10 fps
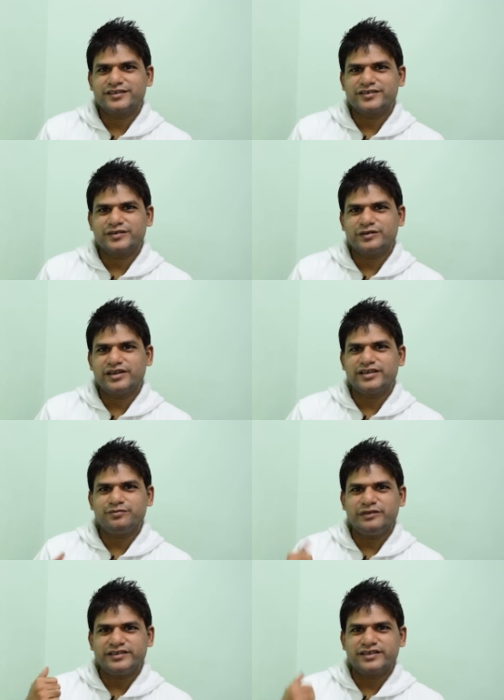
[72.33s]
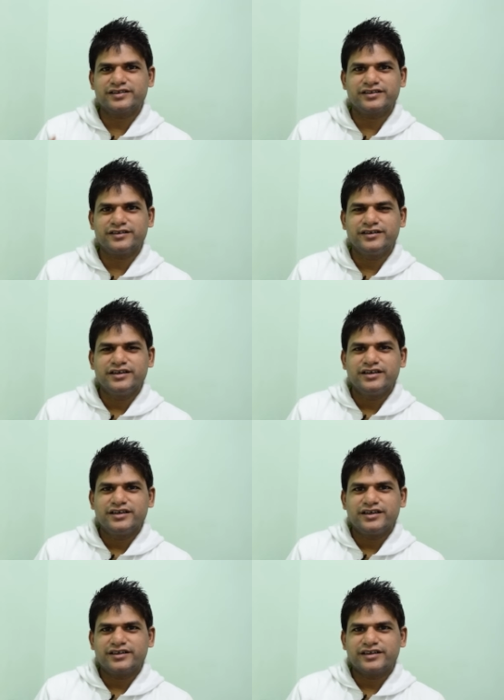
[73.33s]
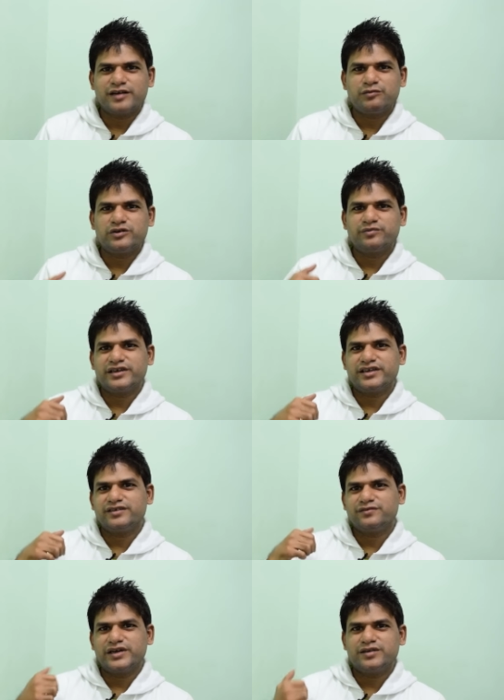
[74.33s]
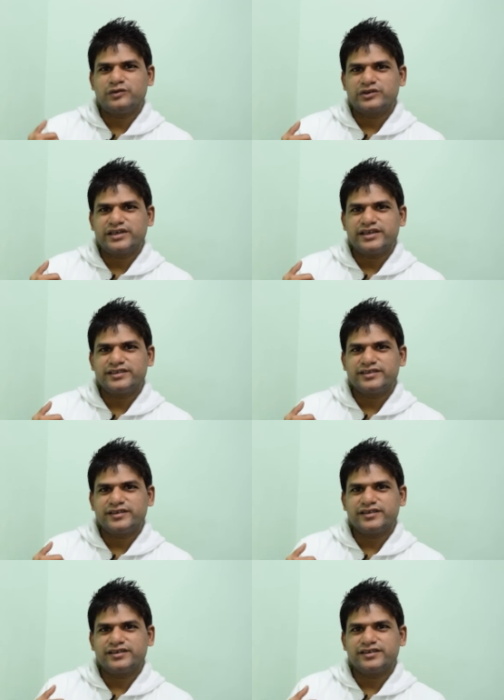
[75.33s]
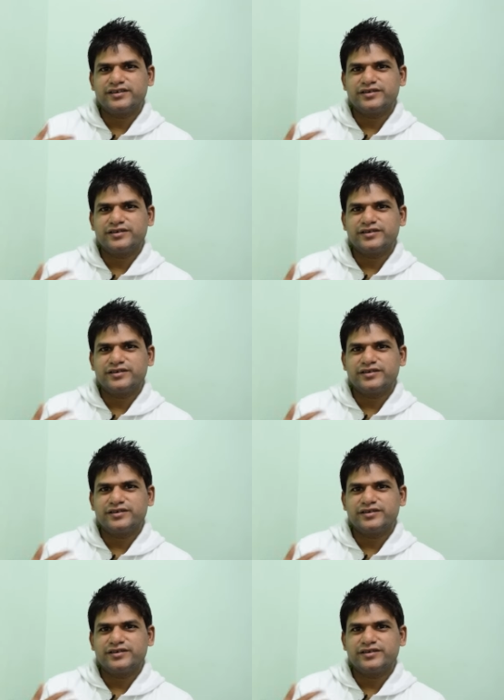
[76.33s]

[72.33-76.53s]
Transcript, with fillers: So let me just grab on my whiteboard, guys, and